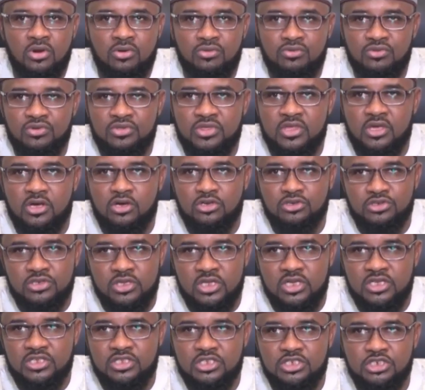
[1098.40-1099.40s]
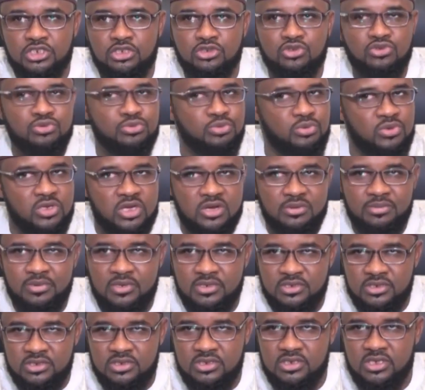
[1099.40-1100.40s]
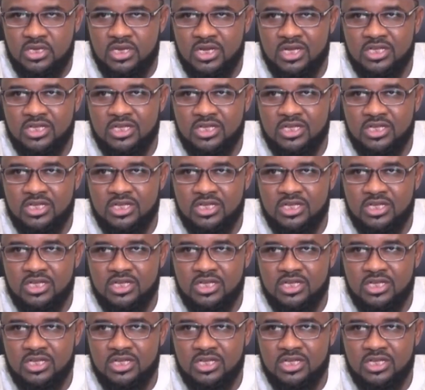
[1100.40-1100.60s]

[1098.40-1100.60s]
for their utilization to full capacity,